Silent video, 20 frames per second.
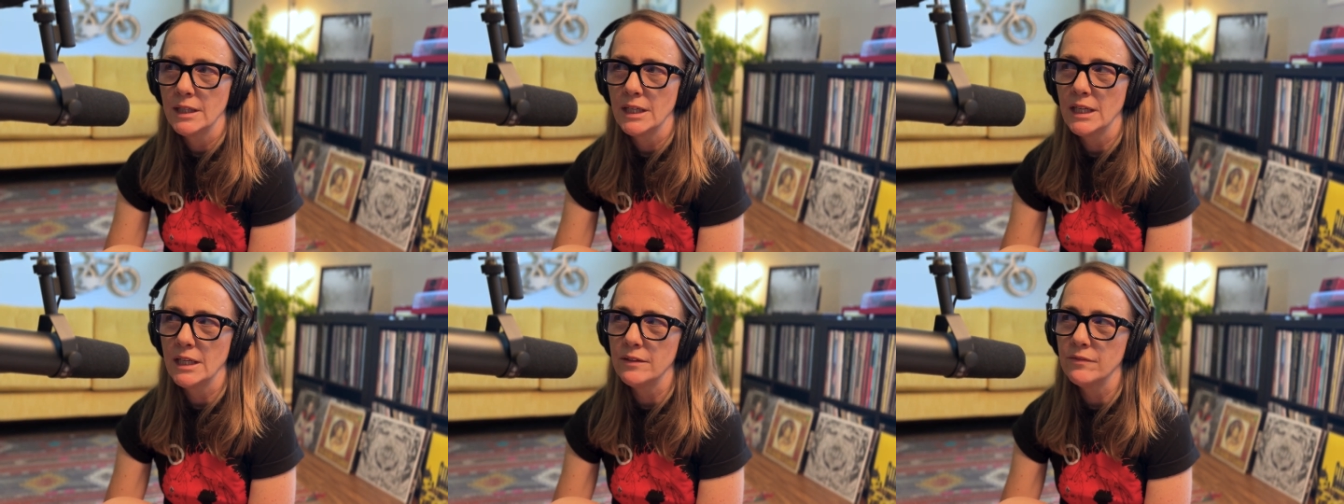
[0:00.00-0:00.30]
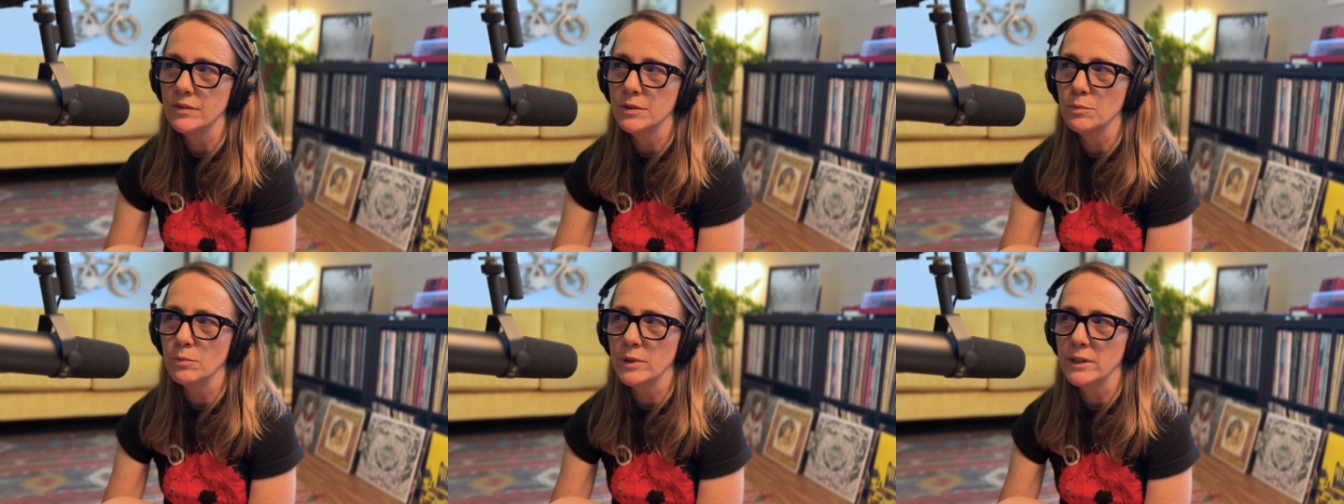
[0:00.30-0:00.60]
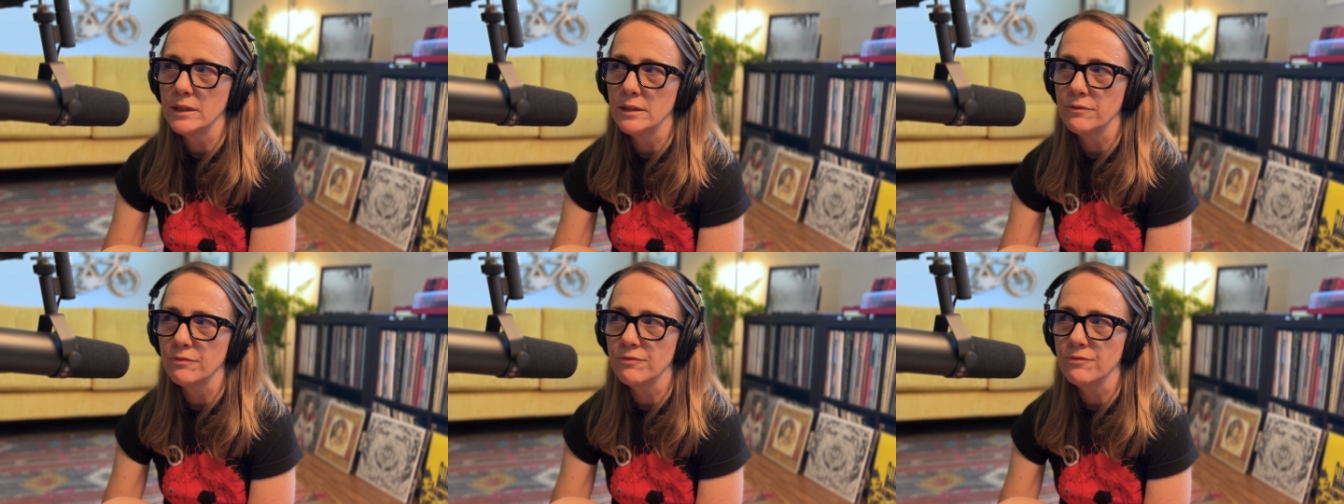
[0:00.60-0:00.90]
even
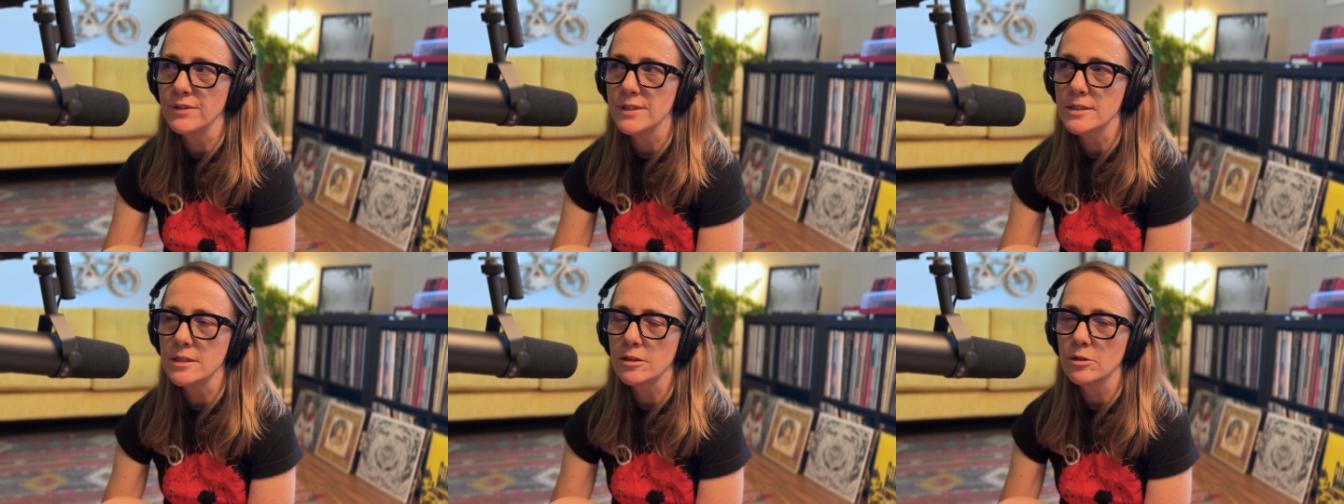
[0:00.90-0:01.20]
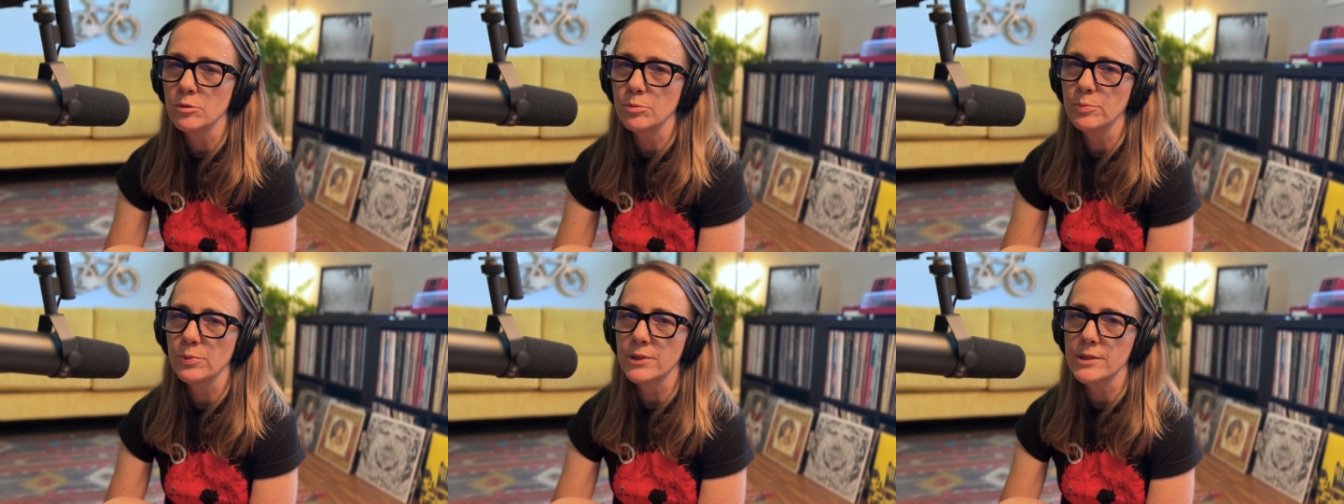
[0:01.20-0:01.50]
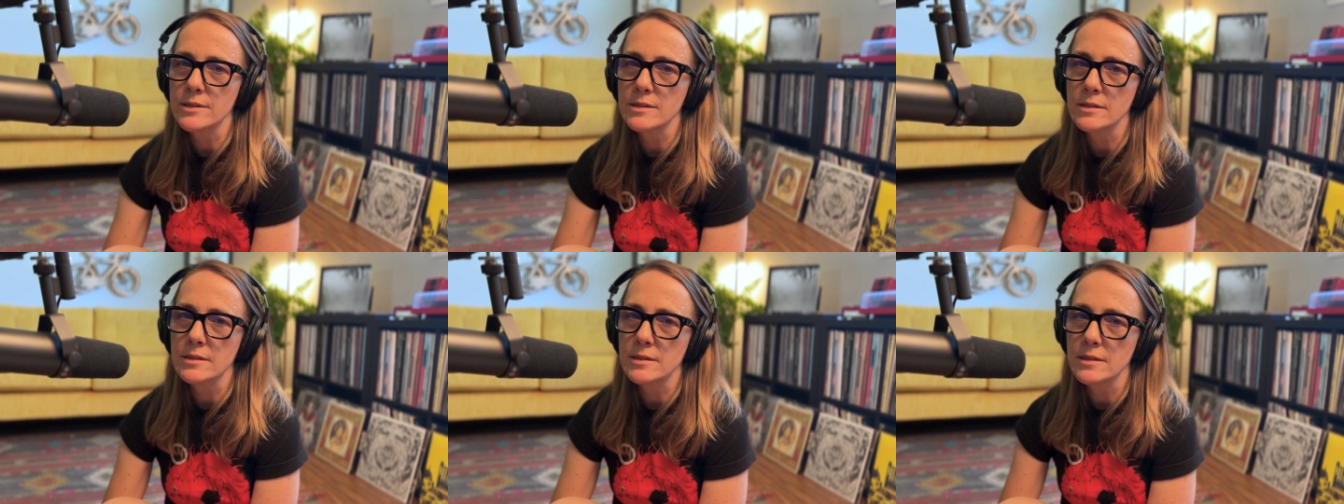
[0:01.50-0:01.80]
when the physical
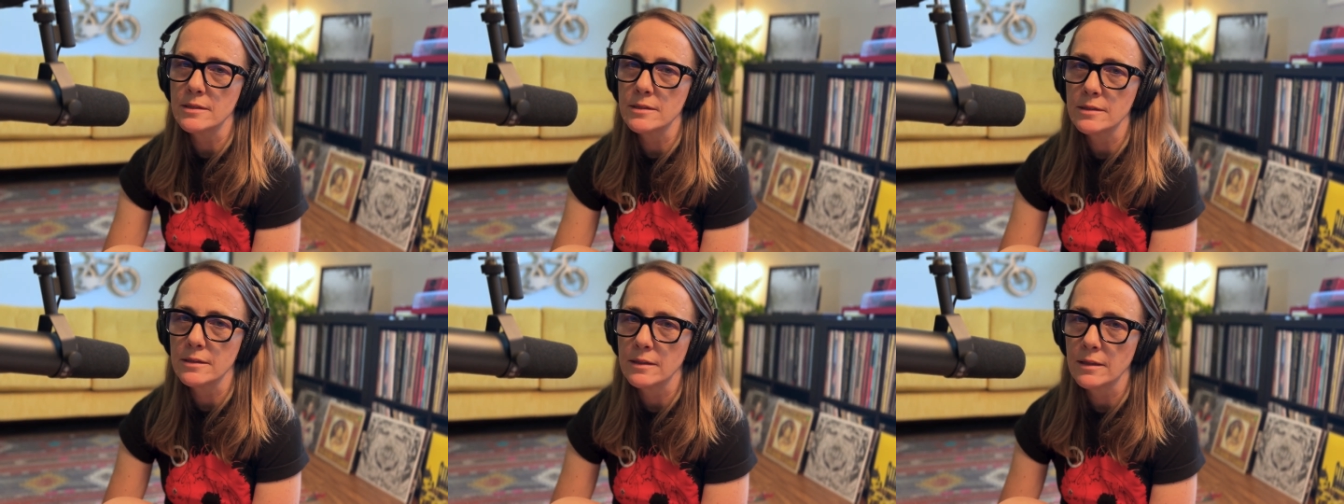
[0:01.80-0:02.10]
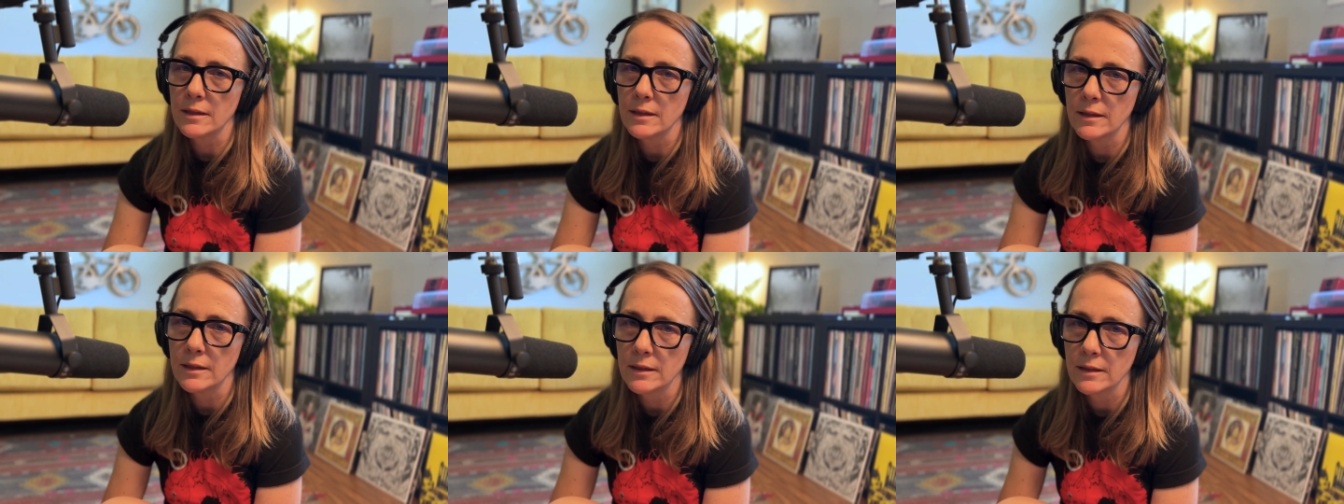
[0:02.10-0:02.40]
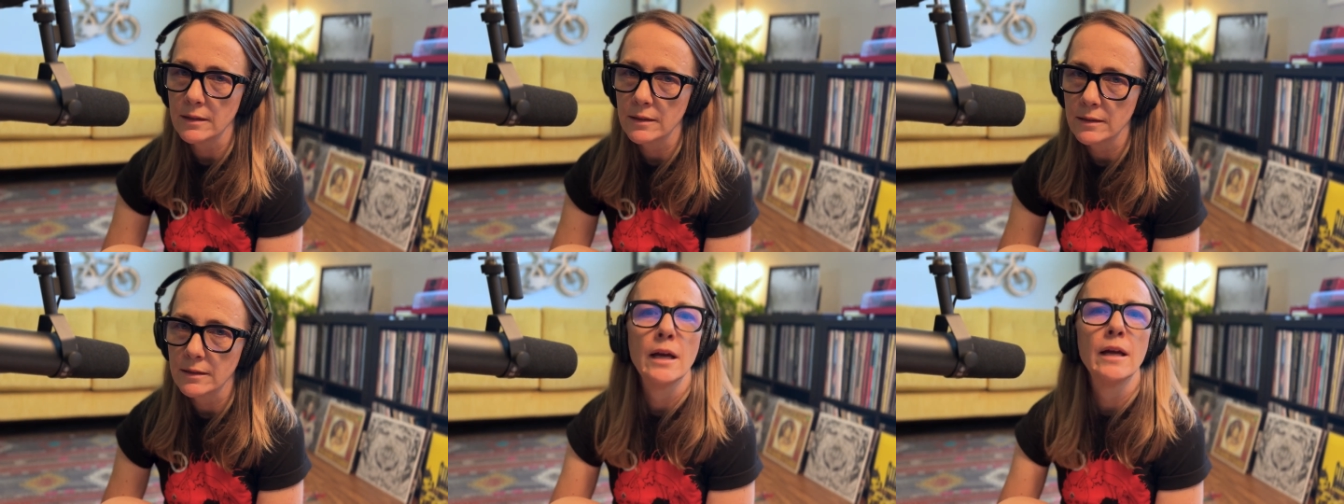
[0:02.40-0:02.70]
presence isn't there.